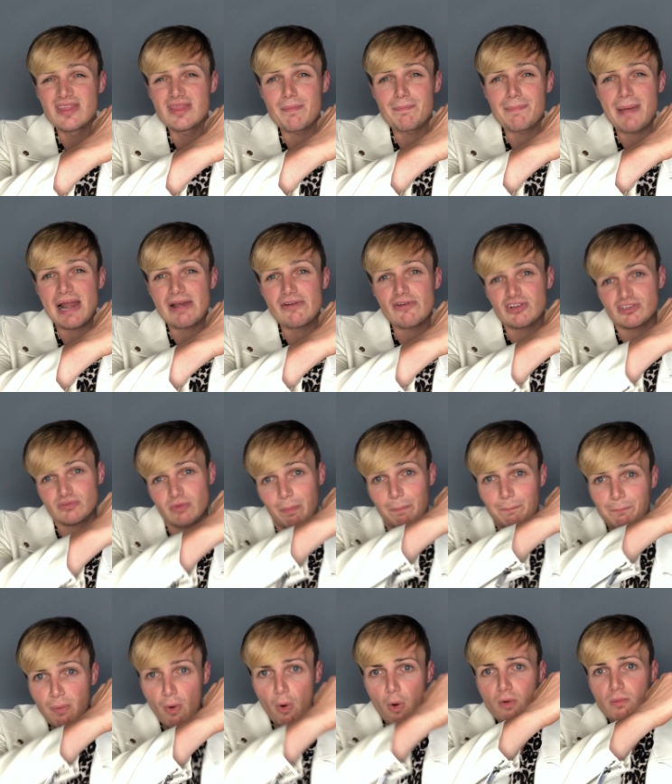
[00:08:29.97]
Then Belarus were
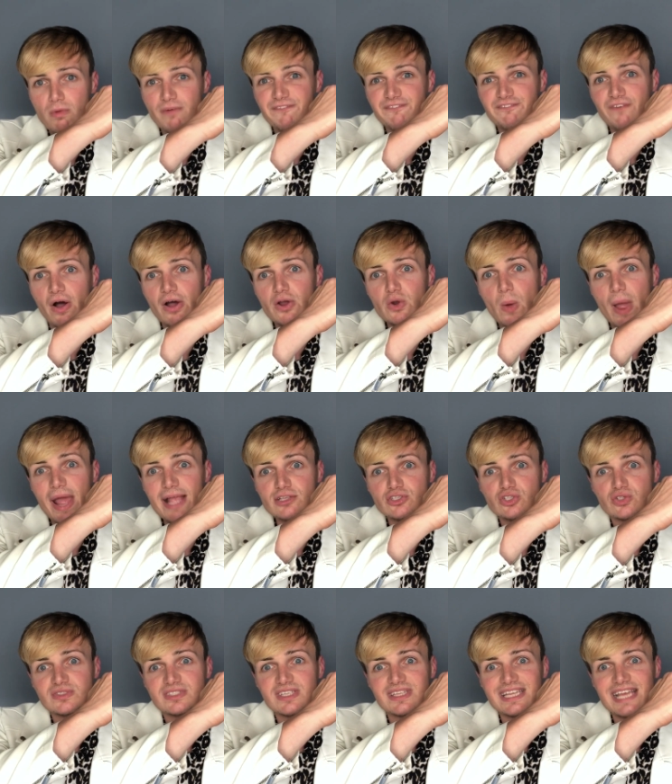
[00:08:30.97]
boom, with final
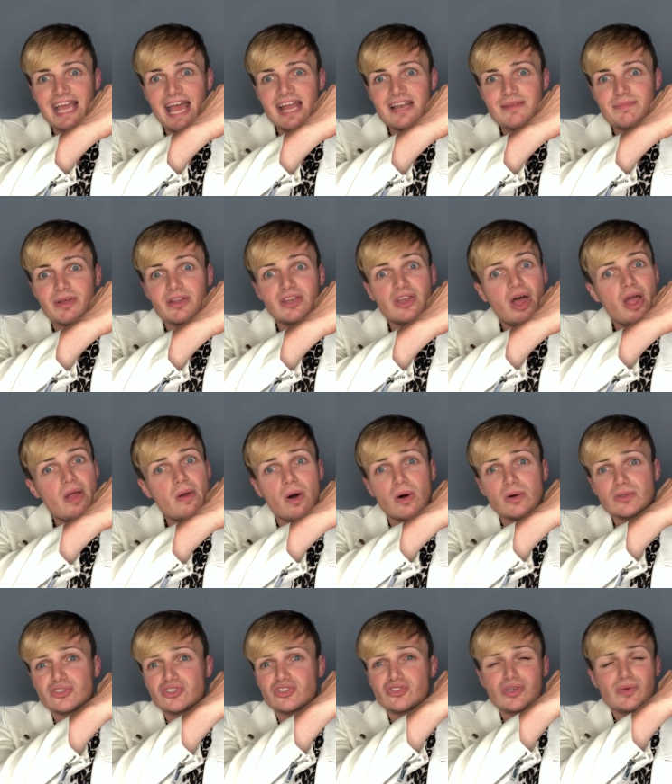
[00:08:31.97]
entrance at the end, but no,
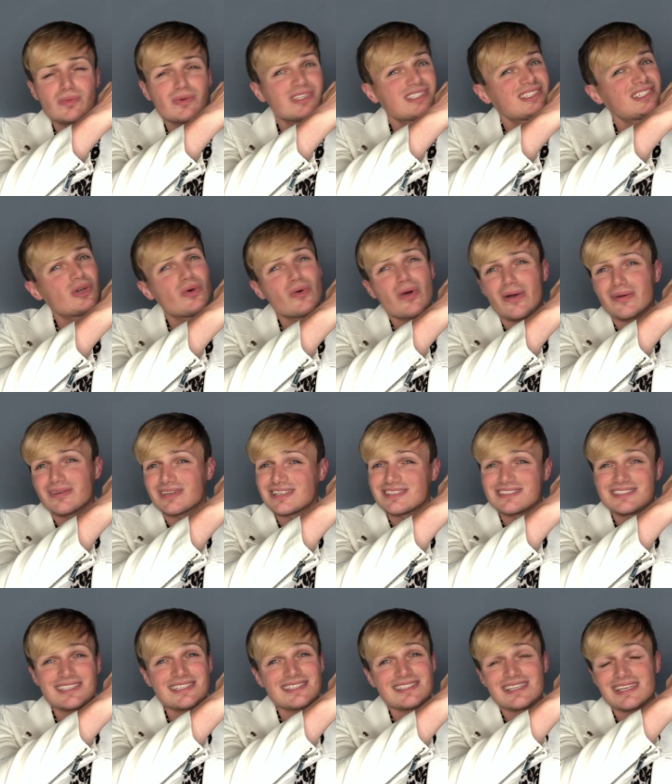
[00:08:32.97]
Austria was still going
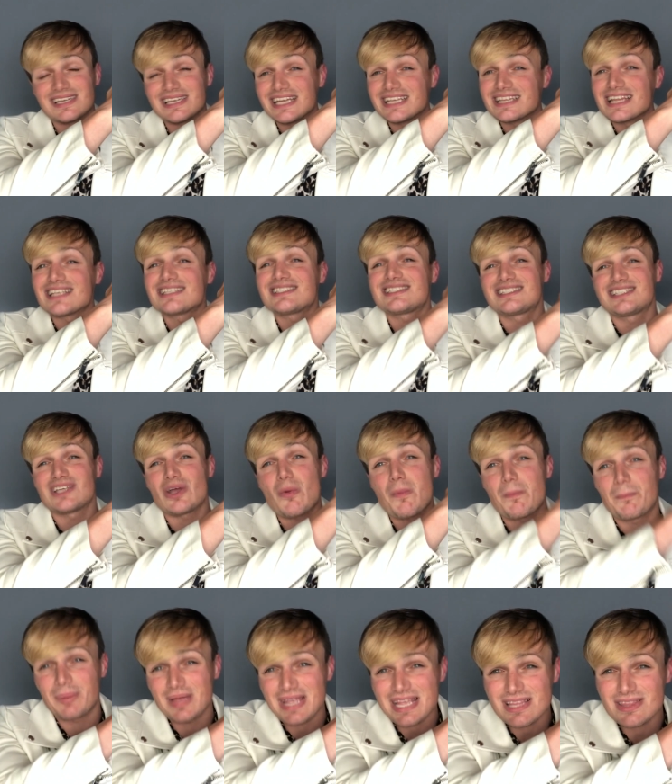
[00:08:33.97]
consistently, and they still
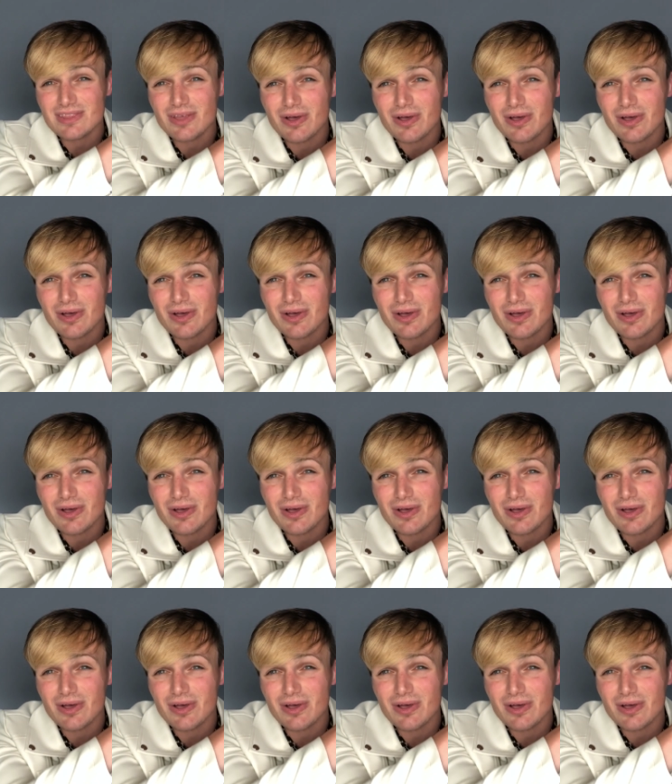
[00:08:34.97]
beat